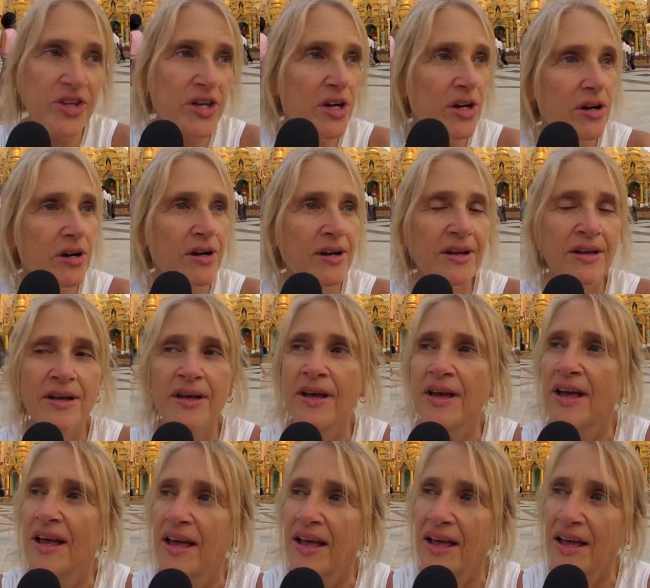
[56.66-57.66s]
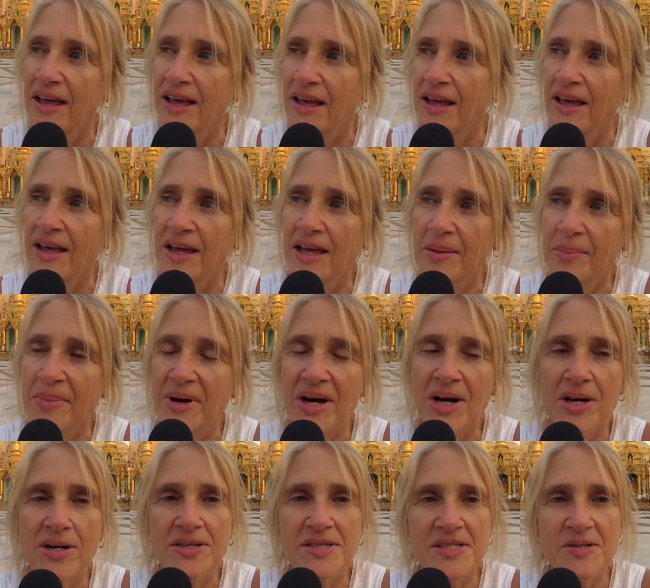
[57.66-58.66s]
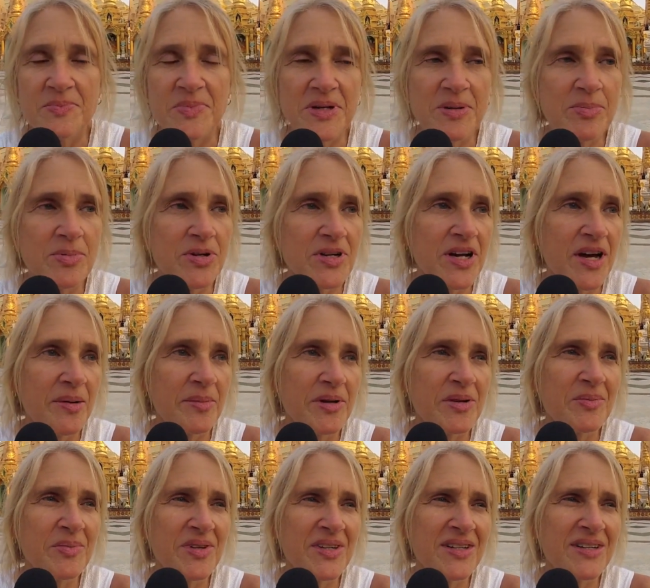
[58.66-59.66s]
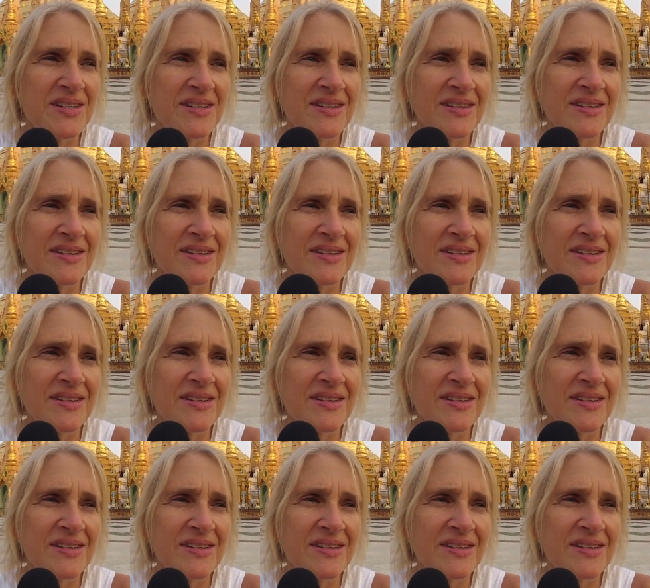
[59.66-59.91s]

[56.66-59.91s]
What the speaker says: there, and monks and people coming, but